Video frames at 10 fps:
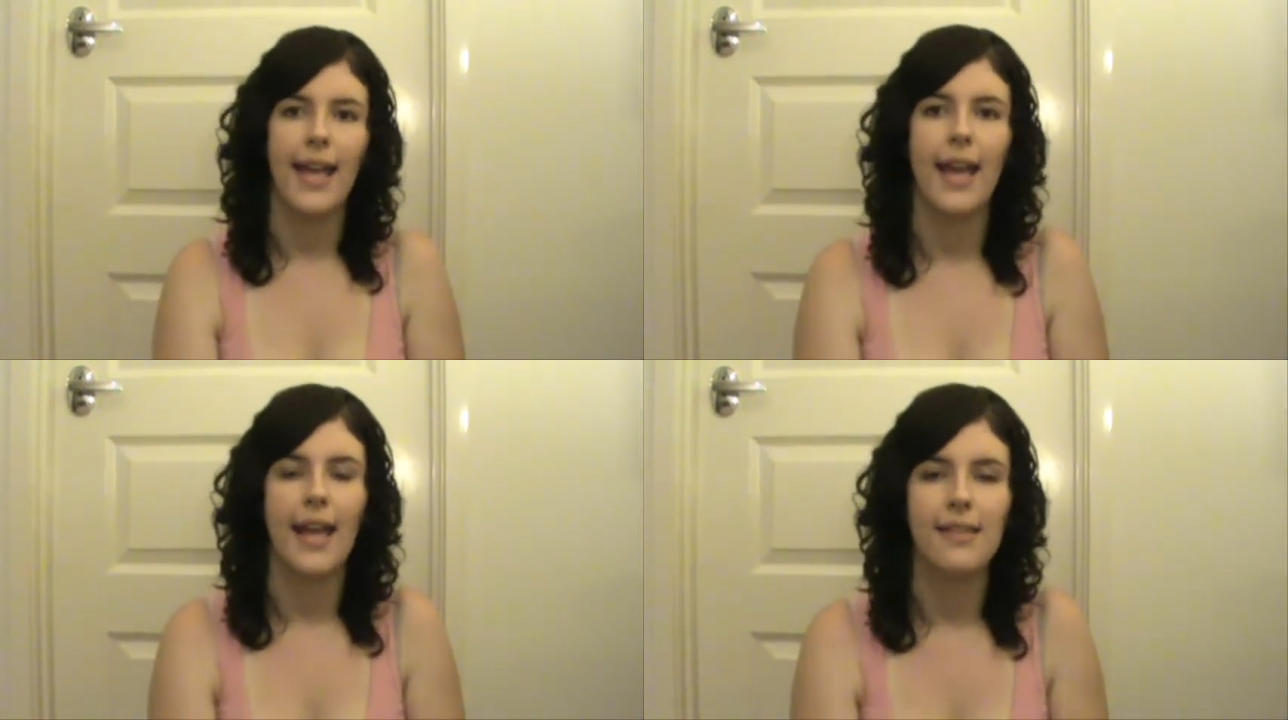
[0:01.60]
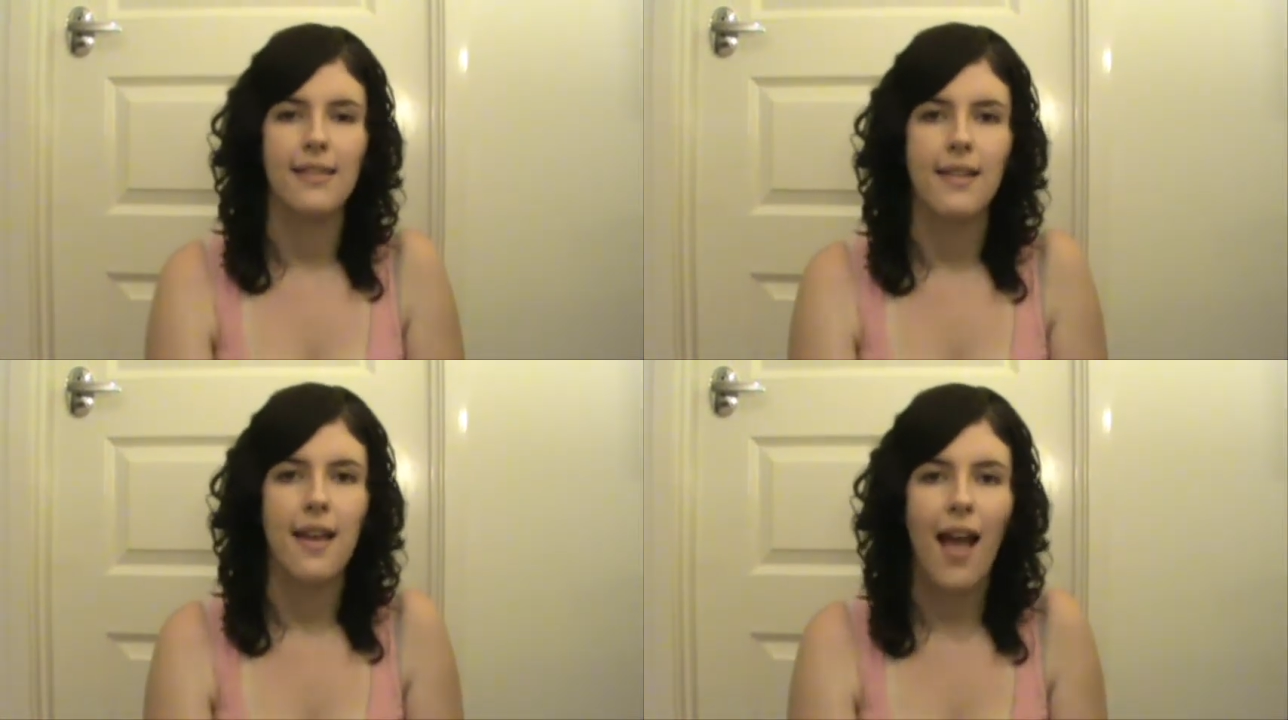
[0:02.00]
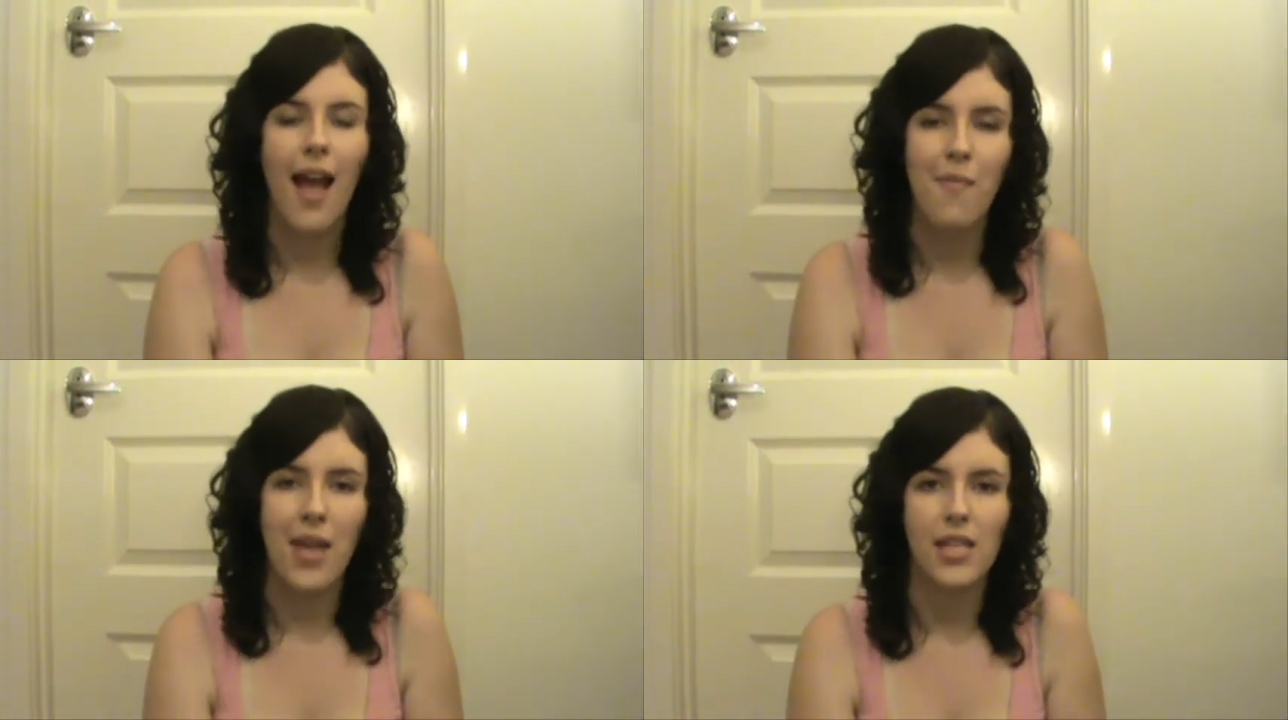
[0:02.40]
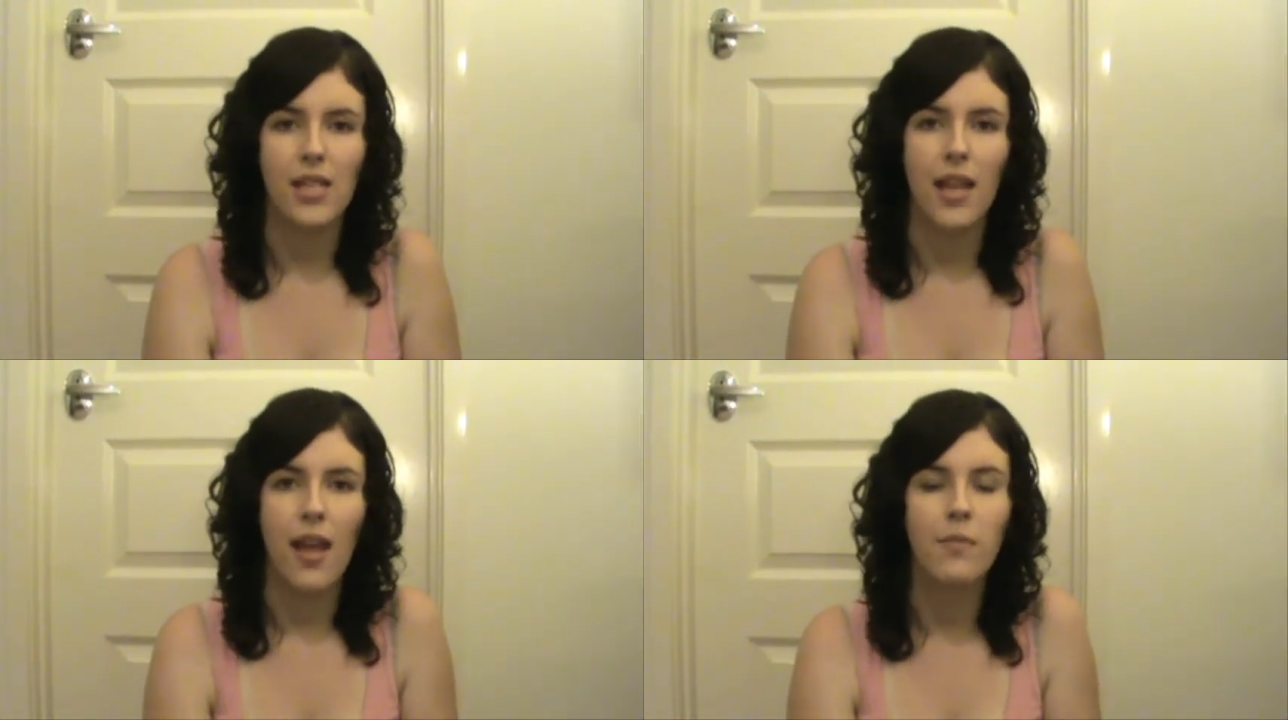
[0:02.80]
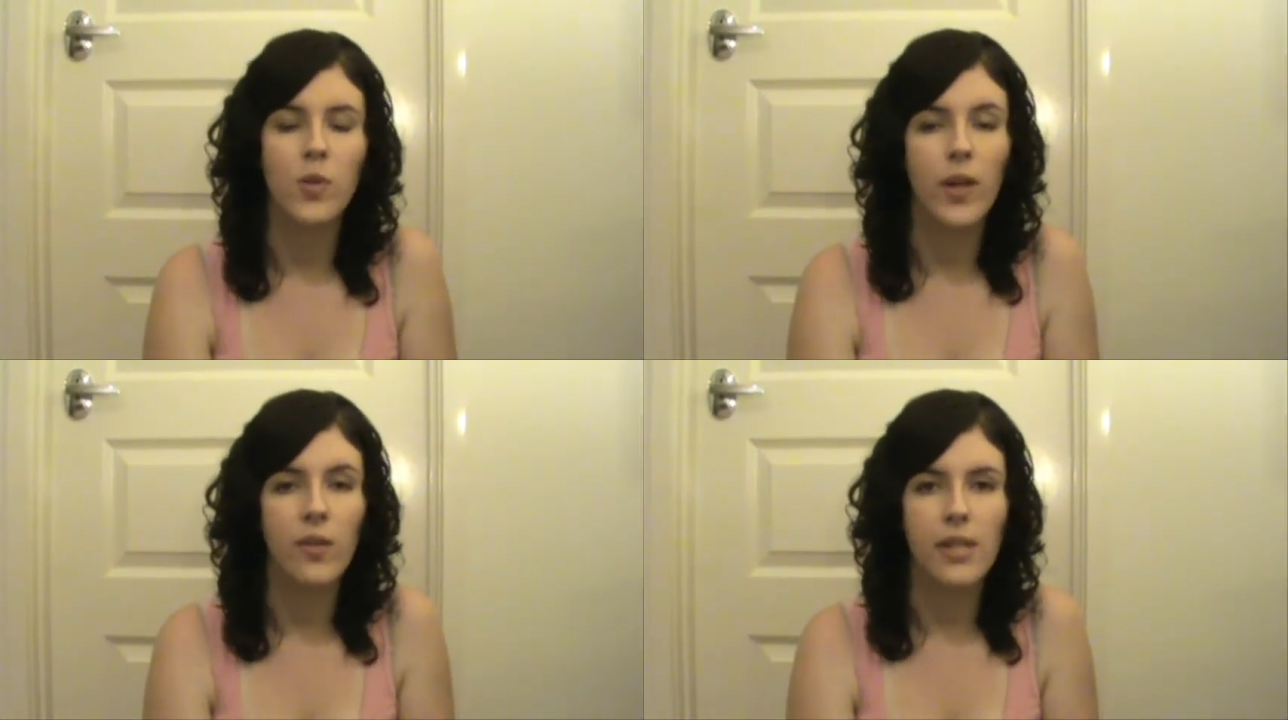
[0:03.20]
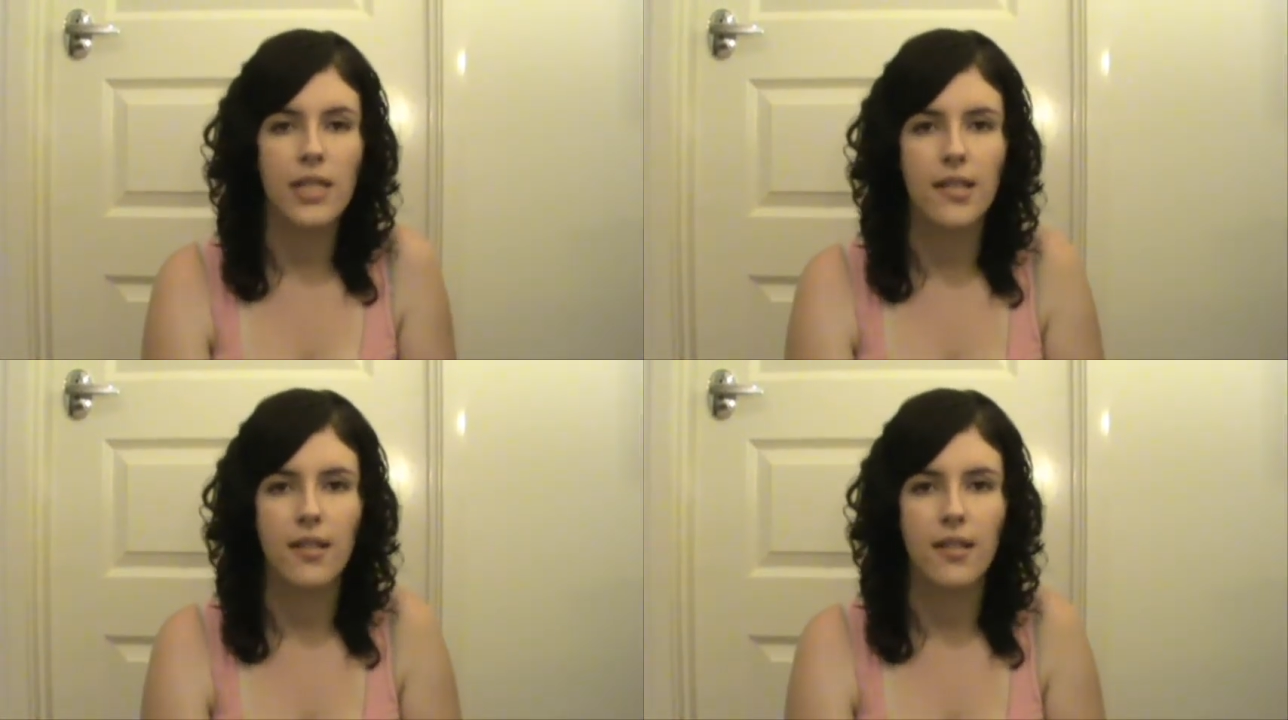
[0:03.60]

Hey guys, I'm Ashlea, I'm 21